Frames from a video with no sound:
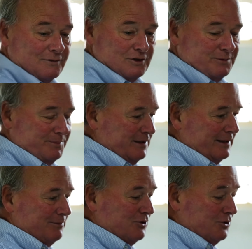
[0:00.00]
Just being
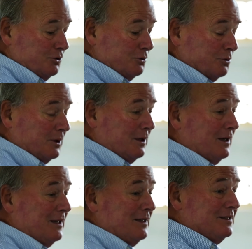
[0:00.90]
able to
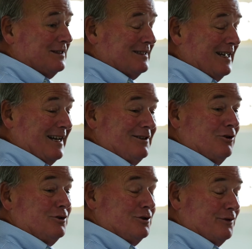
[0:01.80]
stand
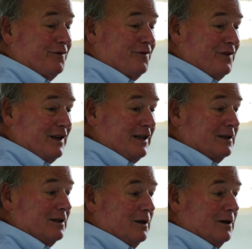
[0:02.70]
on your feet